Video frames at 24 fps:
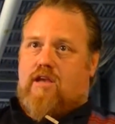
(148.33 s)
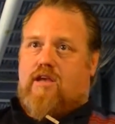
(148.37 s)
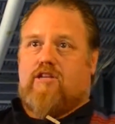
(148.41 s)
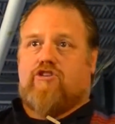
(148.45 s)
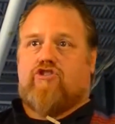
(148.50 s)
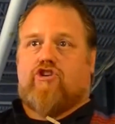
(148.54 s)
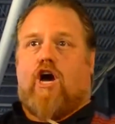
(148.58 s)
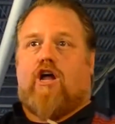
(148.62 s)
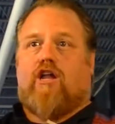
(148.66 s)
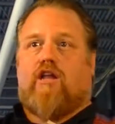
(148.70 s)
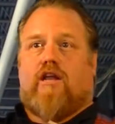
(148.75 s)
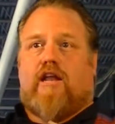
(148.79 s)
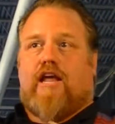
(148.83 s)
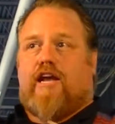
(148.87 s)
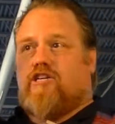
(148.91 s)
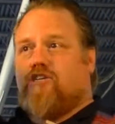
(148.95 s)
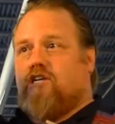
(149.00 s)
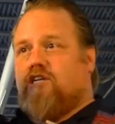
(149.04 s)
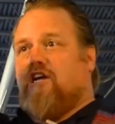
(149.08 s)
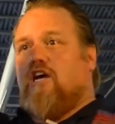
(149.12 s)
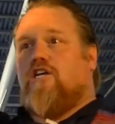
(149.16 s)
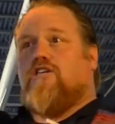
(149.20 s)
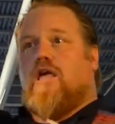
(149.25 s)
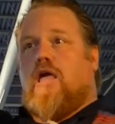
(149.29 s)
Scotland
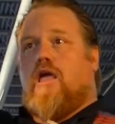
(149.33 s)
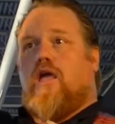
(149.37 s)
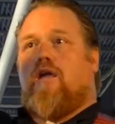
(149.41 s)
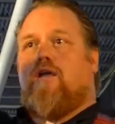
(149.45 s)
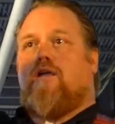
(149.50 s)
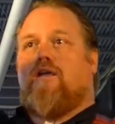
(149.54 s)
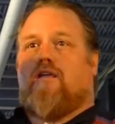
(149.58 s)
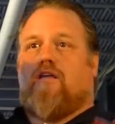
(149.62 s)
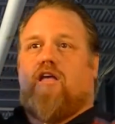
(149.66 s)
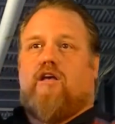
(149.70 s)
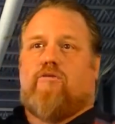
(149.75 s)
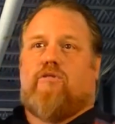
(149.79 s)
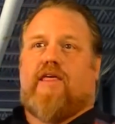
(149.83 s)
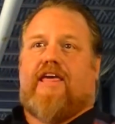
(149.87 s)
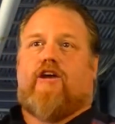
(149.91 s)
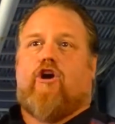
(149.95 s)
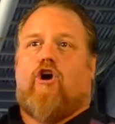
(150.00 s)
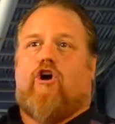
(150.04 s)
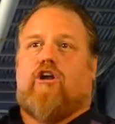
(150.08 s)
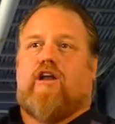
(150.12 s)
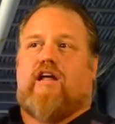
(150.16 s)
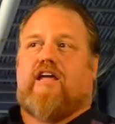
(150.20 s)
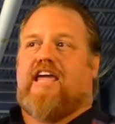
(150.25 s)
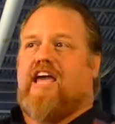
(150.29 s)
actually does they
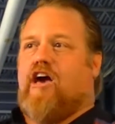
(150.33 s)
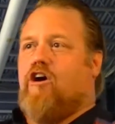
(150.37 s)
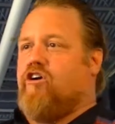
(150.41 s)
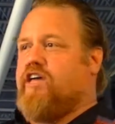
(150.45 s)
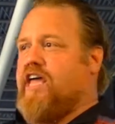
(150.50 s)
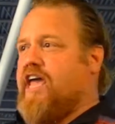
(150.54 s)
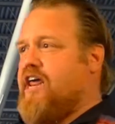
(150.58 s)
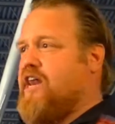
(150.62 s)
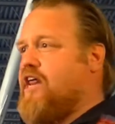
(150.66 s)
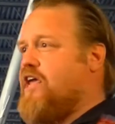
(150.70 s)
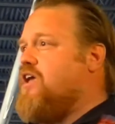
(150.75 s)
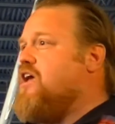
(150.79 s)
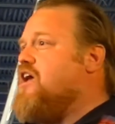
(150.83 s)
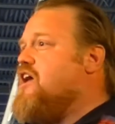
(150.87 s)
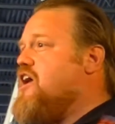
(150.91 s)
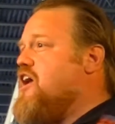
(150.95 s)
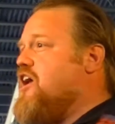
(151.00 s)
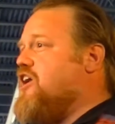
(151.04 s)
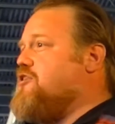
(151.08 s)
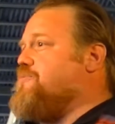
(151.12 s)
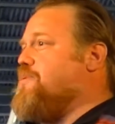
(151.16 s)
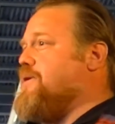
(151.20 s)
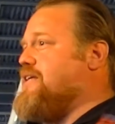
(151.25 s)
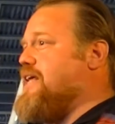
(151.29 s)
call it a Colcannon,
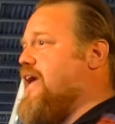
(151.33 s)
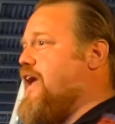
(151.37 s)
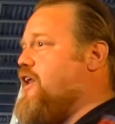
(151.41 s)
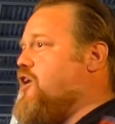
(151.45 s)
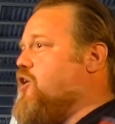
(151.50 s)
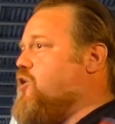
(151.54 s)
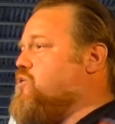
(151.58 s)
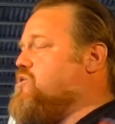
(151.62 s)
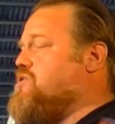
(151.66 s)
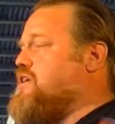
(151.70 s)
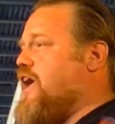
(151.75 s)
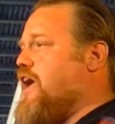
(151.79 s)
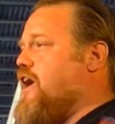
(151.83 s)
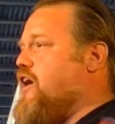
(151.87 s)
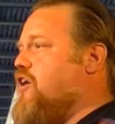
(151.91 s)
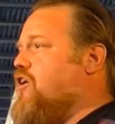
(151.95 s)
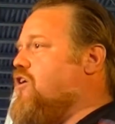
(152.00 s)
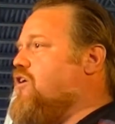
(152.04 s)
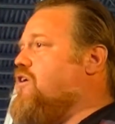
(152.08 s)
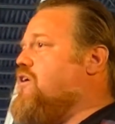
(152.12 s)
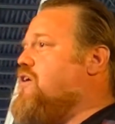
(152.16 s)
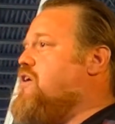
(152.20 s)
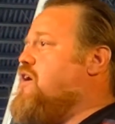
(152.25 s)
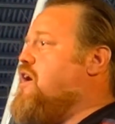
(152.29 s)
potatoes,
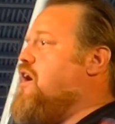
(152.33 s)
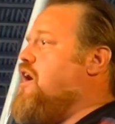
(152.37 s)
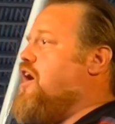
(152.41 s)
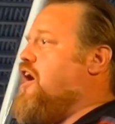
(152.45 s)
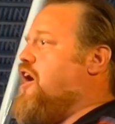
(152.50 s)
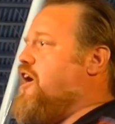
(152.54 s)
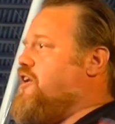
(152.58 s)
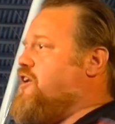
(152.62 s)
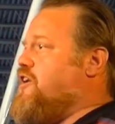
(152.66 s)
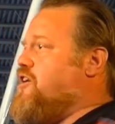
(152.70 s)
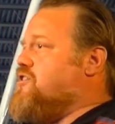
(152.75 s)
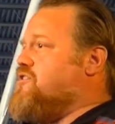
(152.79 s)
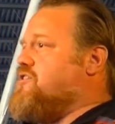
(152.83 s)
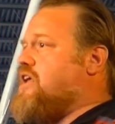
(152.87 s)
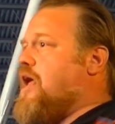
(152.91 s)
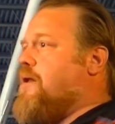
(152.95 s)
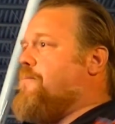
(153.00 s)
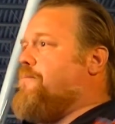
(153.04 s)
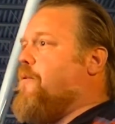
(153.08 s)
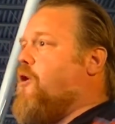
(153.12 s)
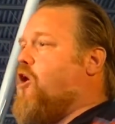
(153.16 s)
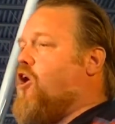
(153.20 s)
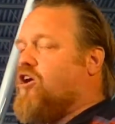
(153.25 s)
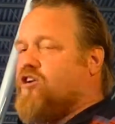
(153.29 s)
kale, onions,
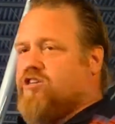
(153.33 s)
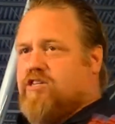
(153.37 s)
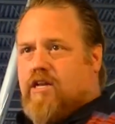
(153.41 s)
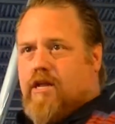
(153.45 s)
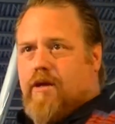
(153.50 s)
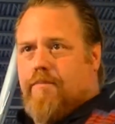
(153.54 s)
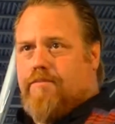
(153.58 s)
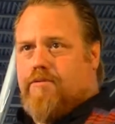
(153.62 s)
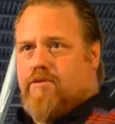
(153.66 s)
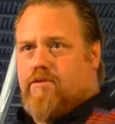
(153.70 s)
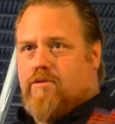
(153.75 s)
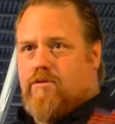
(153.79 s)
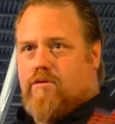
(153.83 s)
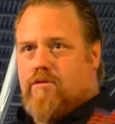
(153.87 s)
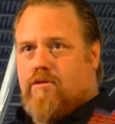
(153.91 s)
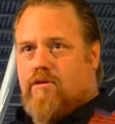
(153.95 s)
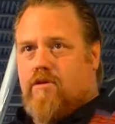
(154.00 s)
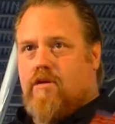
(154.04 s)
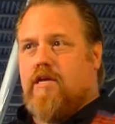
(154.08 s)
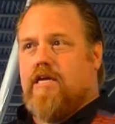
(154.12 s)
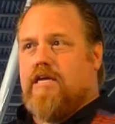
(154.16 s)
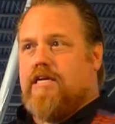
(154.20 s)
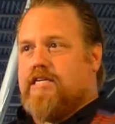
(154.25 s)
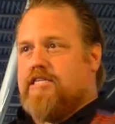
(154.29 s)
and parsnips.
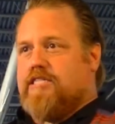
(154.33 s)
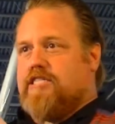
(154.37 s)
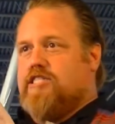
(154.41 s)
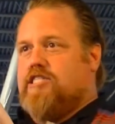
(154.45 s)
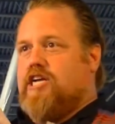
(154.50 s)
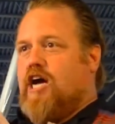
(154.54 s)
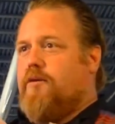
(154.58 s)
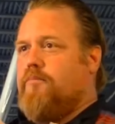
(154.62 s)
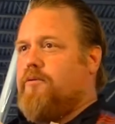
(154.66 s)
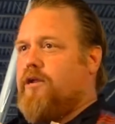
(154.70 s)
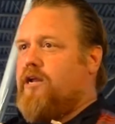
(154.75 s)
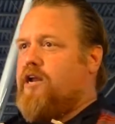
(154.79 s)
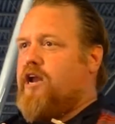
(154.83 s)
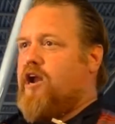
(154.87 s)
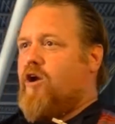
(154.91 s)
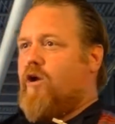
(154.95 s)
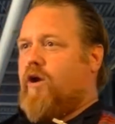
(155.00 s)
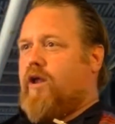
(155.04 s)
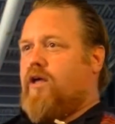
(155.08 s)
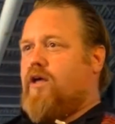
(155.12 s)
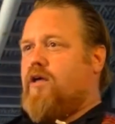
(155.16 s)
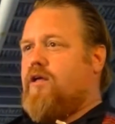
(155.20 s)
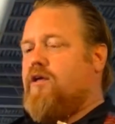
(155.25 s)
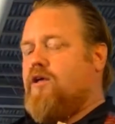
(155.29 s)
Dublin
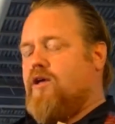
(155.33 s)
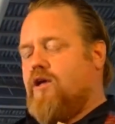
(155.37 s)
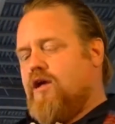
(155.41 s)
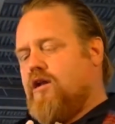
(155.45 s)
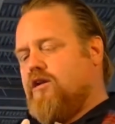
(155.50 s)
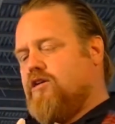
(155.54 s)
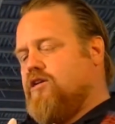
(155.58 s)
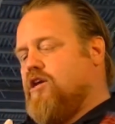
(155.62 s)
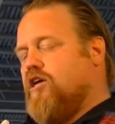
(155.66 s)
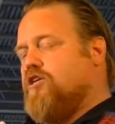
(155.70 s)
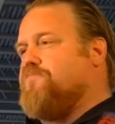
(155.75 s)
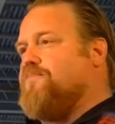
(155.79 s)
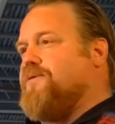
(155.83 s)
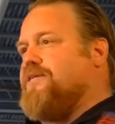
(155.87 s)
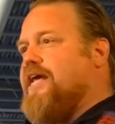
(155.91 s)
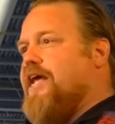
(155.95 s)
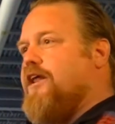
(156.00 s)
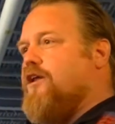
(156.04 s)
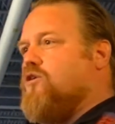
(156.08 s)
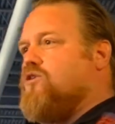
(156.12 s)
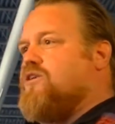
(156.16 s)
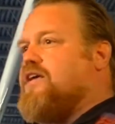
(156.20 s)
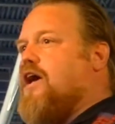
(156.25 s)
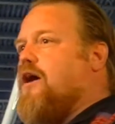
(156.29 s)
area does
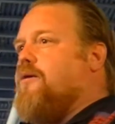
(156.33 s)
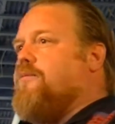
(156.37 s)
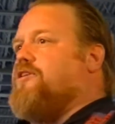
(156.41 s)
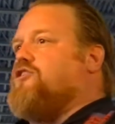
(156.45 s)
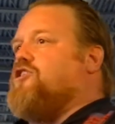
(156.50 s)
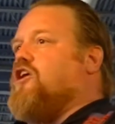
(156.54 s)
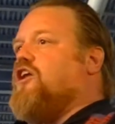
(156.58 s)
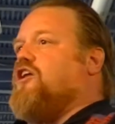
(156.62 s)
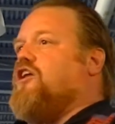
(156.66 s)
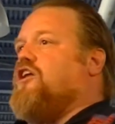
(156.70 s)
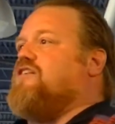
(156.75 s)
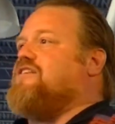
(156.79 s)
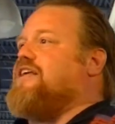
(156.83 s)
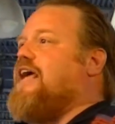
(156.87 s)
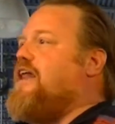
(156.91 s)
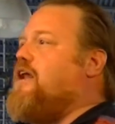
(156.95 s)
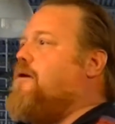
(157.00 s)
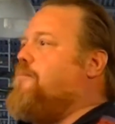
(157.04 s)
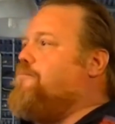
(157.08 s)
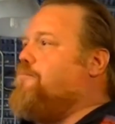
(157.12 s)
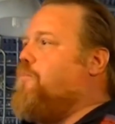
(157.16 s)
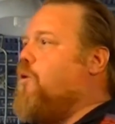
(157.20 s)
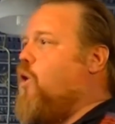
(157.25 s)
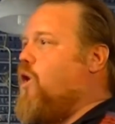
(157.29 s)
potatoes, cabbage, onions, and
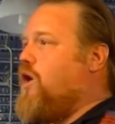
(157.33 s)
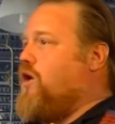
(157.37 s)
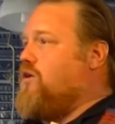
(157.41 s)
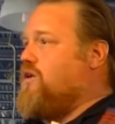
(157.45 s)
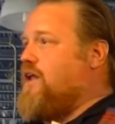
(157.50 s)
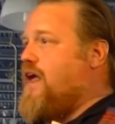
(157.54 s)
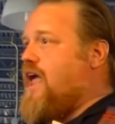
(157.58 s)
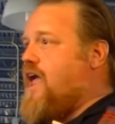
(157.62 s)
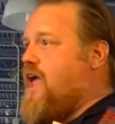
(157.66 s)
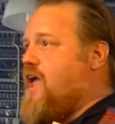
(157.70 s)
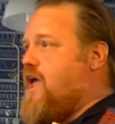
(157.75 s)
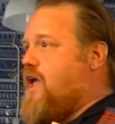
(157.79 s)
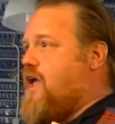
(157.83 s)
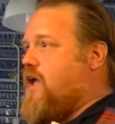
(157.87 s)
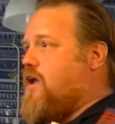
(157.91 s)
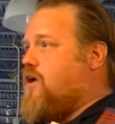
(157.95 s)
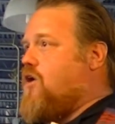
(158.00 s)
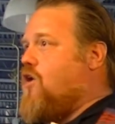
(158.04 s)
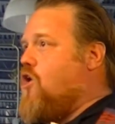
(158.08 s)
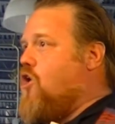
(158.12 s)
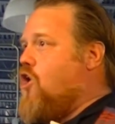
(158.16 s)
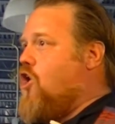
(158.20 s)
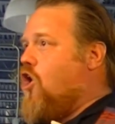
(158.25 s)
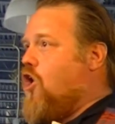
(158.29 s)
a boiled egg,
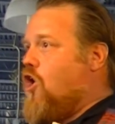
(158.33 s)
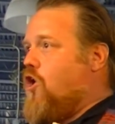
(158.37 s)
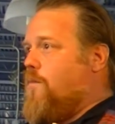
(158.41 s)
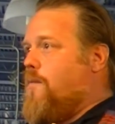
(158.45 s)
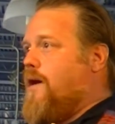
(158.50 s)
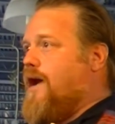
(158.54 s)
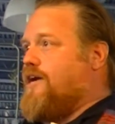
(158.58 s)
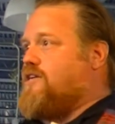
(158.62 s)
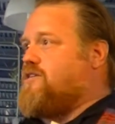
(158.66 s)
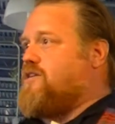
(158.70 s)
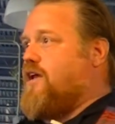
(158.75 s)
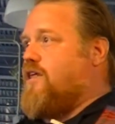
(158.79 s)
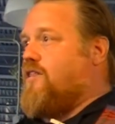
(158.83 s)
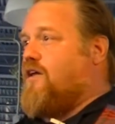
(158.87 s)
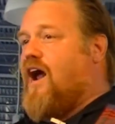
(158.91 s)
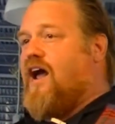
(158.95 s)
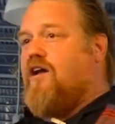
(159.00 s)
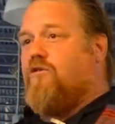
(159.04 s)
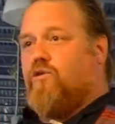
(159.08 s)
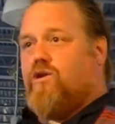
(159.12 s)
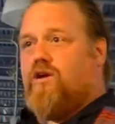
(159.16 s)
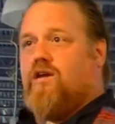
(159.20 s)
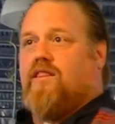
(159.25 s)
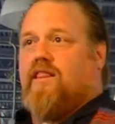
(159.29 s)
all mashed together. I
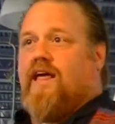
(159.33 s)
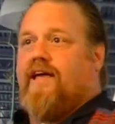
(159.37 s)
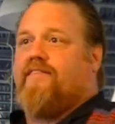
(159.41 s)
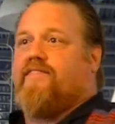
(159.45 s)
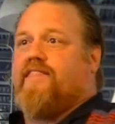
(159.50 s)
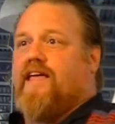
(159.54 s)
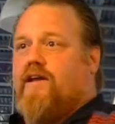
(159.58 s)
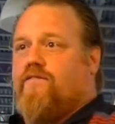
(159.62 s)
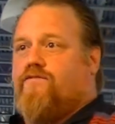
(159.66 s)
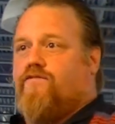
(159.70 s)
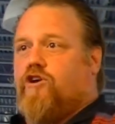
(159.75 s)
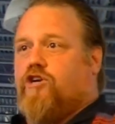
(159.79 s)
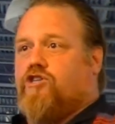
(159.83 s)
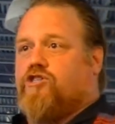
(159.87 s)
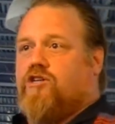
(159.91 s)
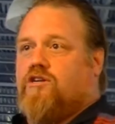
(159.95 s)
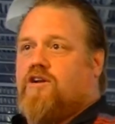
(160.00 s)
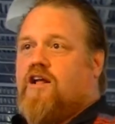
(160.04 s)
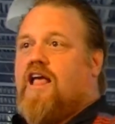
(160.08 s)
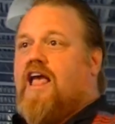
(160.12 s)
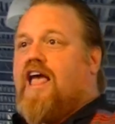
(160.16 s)
really like that version.